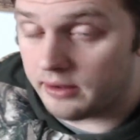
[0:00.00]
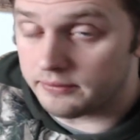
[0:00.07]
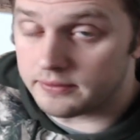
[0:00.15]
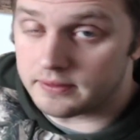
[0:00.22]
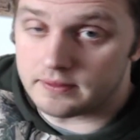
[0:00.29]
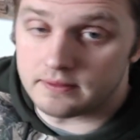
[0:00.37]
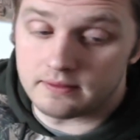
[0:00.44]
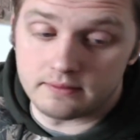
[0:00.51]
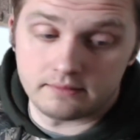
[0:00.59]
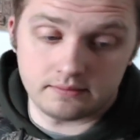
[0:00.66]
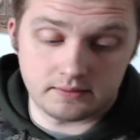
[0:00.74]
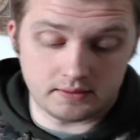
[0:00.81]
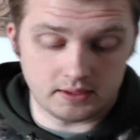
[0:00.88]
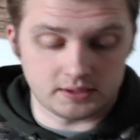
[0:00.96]
about
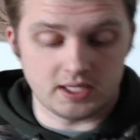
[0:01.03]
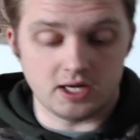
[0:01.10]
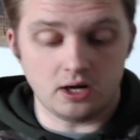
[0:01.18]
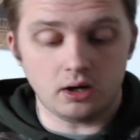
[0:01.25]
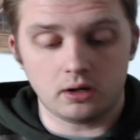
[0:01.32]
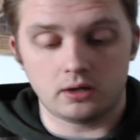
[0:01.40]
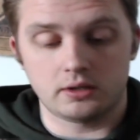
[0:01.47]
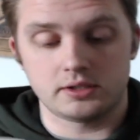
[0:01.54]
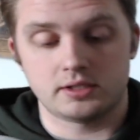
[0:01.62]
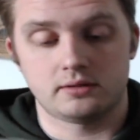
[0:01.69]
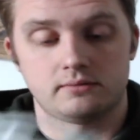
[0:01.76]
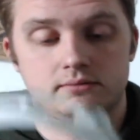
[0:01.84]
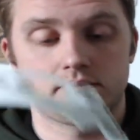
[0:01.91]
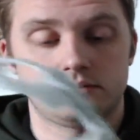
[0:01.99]
the
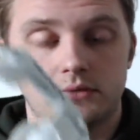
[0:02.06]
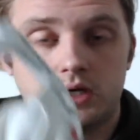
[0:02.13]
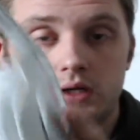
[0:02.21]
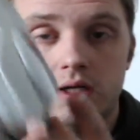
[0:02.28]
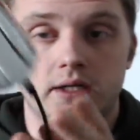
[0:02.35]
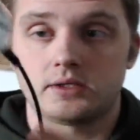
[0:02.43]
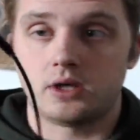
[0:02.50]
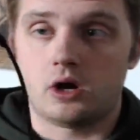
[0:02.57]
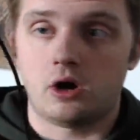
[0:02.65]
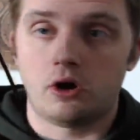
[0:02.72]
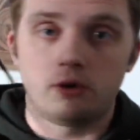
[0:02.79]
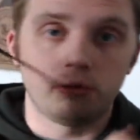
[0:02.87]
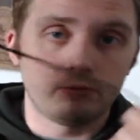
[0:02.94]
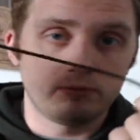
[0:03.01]
TRs are that
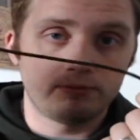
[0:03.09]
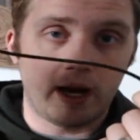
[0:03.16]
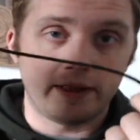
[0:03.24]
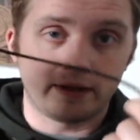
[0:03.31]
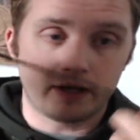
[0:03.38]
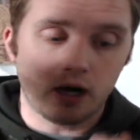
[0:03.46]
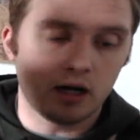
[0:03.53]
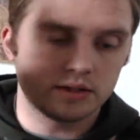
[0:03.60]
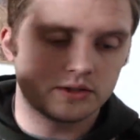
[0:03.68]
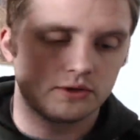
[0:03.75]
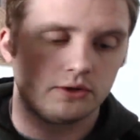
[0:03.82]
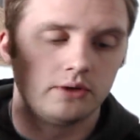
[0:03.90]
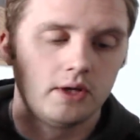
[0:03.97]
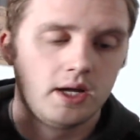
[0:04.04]
it's all by the
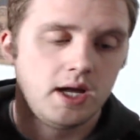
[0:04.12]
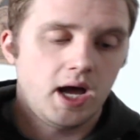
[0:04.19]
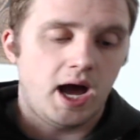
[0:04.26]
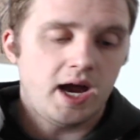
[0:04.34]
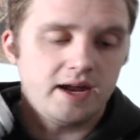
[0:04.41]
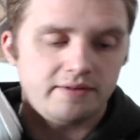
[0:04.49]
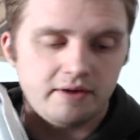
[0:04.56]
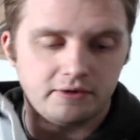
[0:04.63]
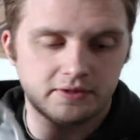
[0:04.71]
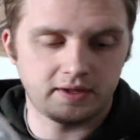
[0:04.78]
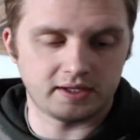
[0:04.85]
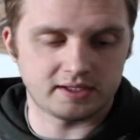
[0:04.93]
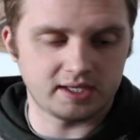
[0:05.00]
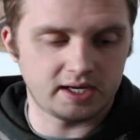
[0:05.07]
console. I
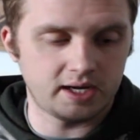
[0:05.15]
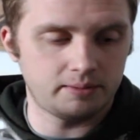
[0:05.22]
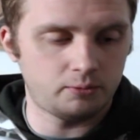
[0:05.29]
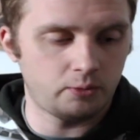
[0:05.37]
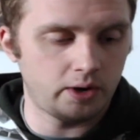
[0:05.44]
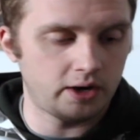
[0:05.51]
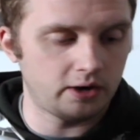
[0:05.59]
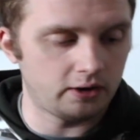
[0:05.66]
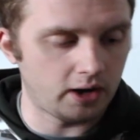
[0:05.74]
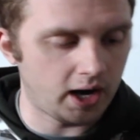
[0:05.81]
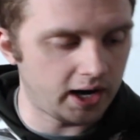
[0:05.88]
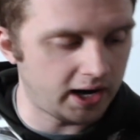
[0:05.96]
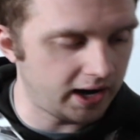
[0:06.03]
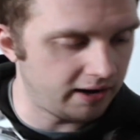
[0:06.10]
have everything set up
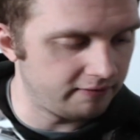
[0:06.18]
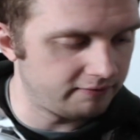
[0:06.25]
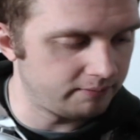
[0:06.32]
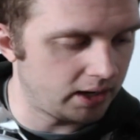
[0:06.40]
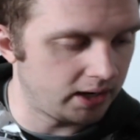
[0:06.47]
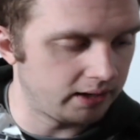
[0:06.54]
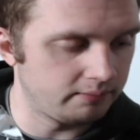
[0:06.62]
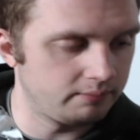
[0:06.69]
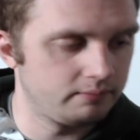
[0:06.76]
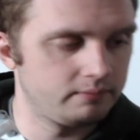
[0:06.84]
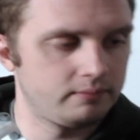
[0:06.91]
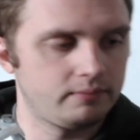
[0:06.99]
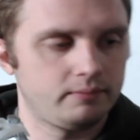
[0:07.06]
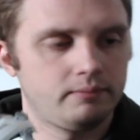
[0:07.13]
where I have
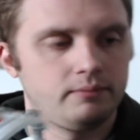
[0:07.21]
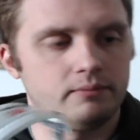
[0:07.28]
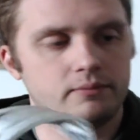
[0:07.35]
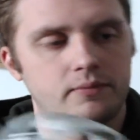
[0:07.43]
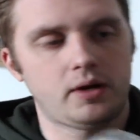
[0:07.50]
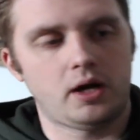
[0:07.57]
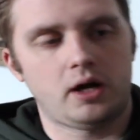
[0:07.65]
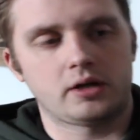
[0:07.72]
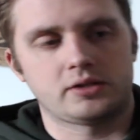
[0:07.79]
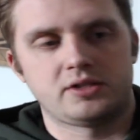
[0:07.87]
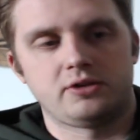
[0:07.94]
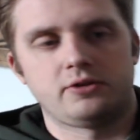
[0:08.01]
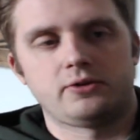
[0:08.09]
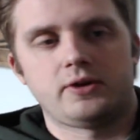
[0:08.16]
my
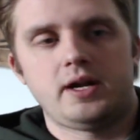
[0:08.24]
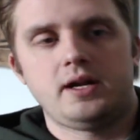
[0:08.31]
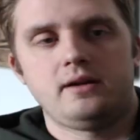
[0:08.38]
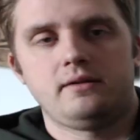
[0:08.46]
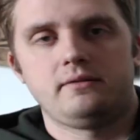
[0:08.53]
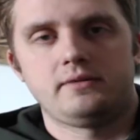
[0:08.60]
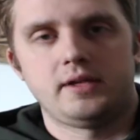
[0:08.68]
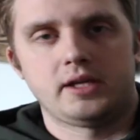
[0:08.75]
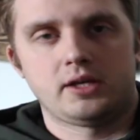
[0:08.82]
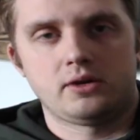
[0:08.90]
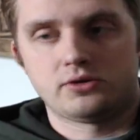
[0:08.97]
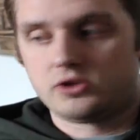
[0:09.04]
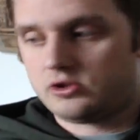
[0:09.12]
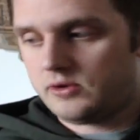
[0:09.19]
auxiliary
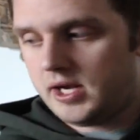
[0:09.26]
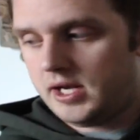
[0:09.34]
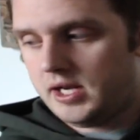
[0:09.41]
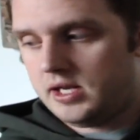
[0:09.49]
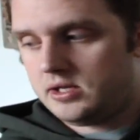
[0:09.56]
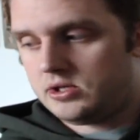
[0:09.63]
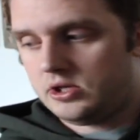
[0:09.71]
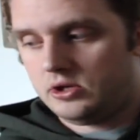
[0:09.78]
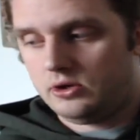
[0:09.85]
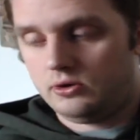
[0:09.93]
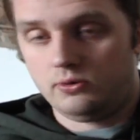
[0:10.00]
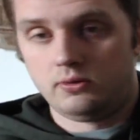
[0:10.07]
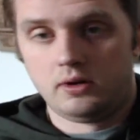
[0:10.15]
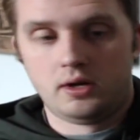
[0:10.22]
that goes straight
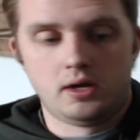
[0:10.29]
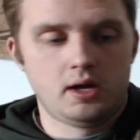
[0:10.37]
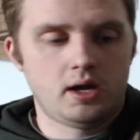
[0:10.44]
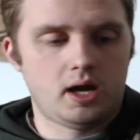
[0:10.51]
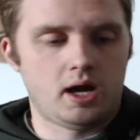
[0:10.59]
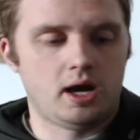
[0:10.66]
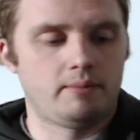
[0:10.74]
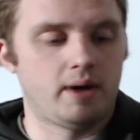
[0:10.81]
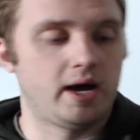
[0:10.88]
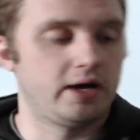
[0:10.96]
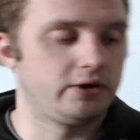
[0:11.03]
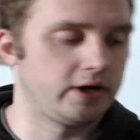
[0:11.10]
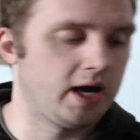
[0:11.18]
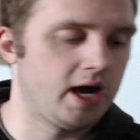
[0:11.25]
into
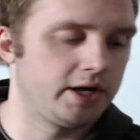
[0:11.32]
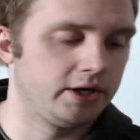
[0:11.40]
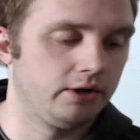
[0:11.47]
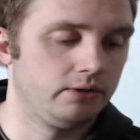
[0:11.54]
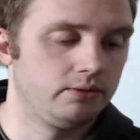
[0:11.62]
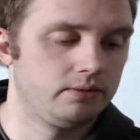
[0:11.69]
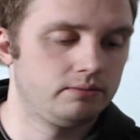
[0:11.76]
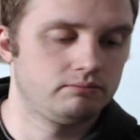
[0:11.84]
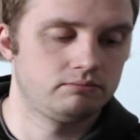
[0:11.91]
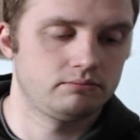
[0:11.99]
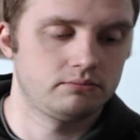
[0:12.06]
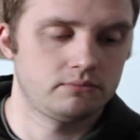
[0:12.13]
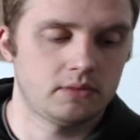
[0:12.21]
my Elgato.